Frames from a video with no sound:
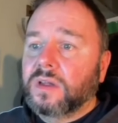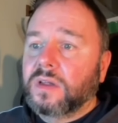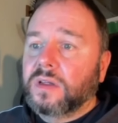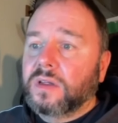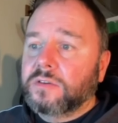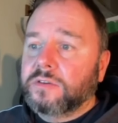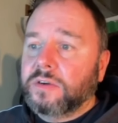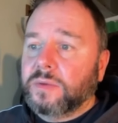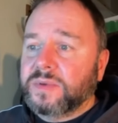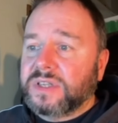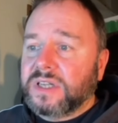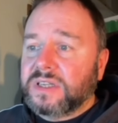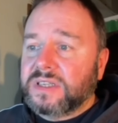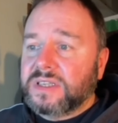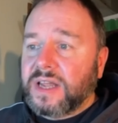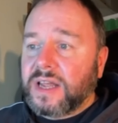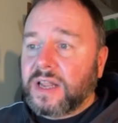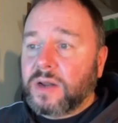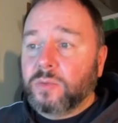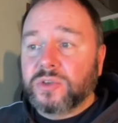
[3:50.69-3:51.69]
To represent
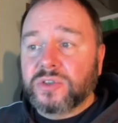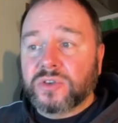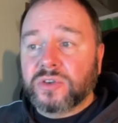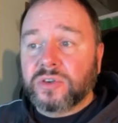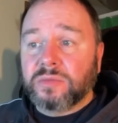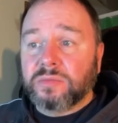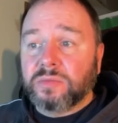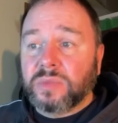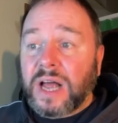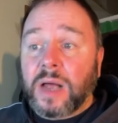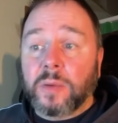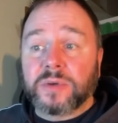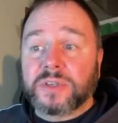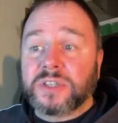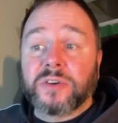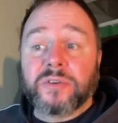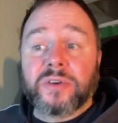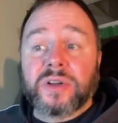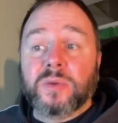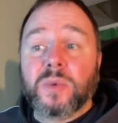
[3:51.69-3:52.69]
10, we're just going to
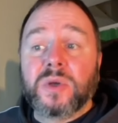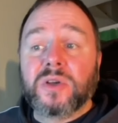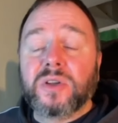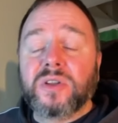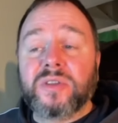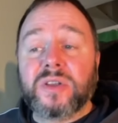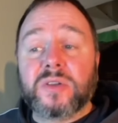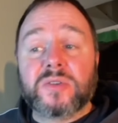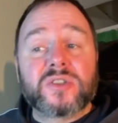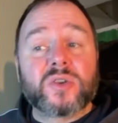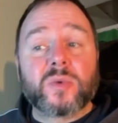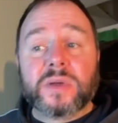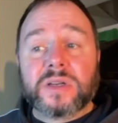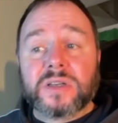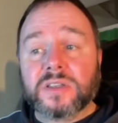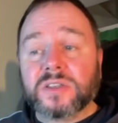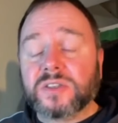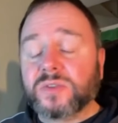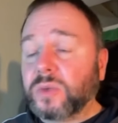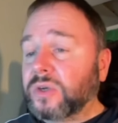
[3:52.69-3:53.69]
arbitrarily, we could have used
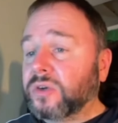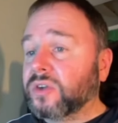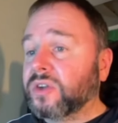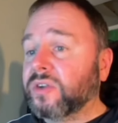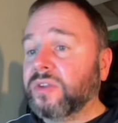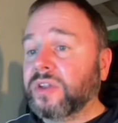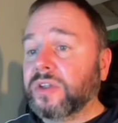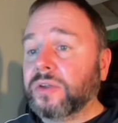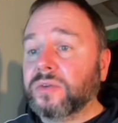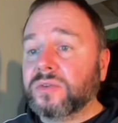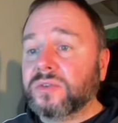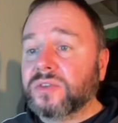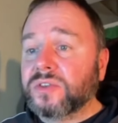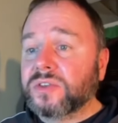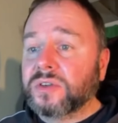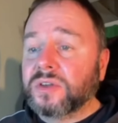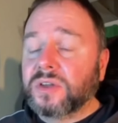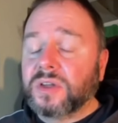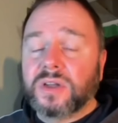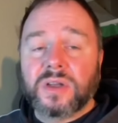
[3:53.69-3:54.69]
squiggles. We could have used
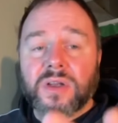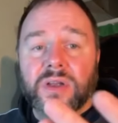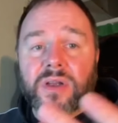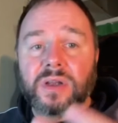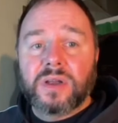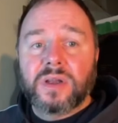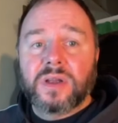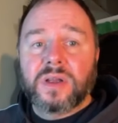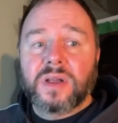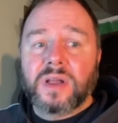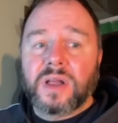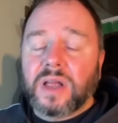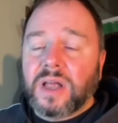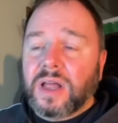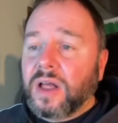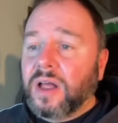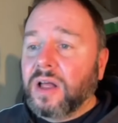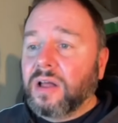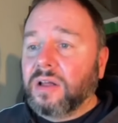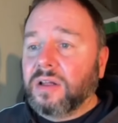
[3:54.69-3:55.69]

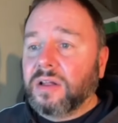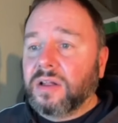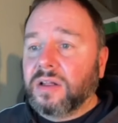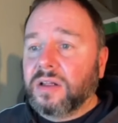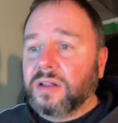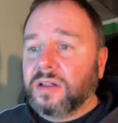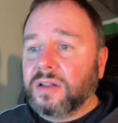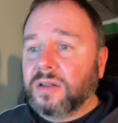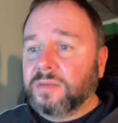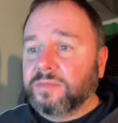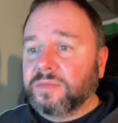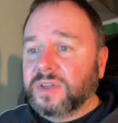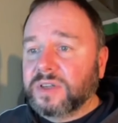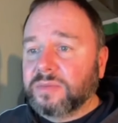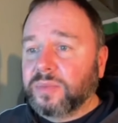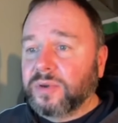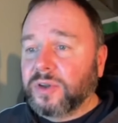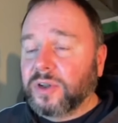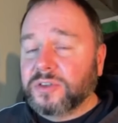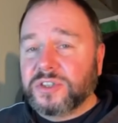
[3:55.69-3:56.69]

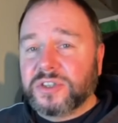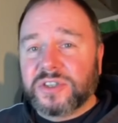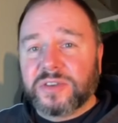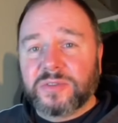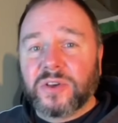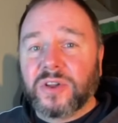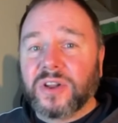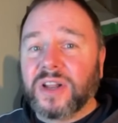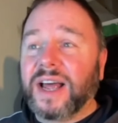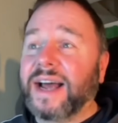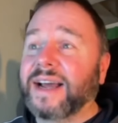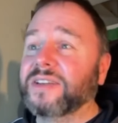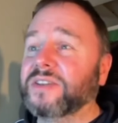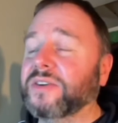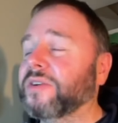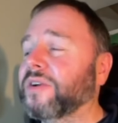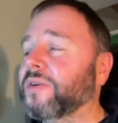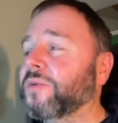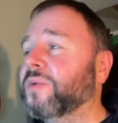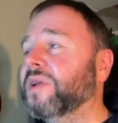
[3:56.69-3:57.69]
blotches of colour. I don't
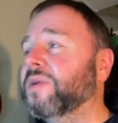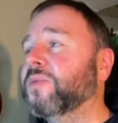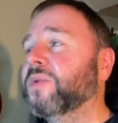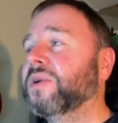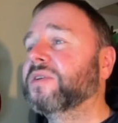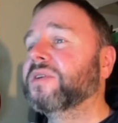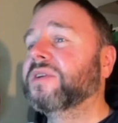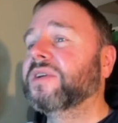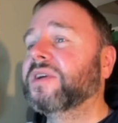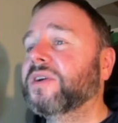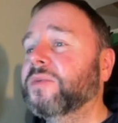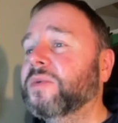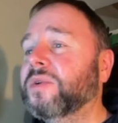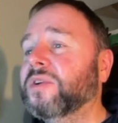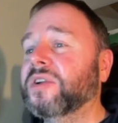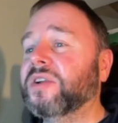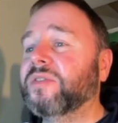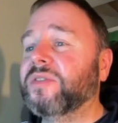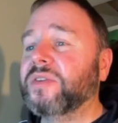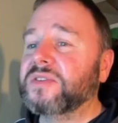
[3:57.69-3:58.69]
know. We could
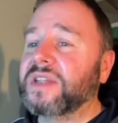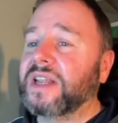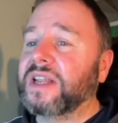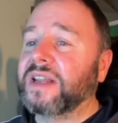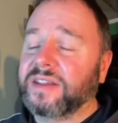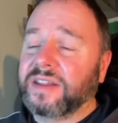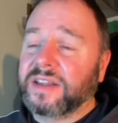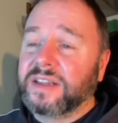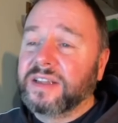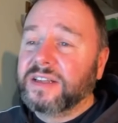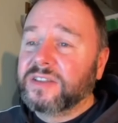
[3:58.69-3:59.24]
have used anything.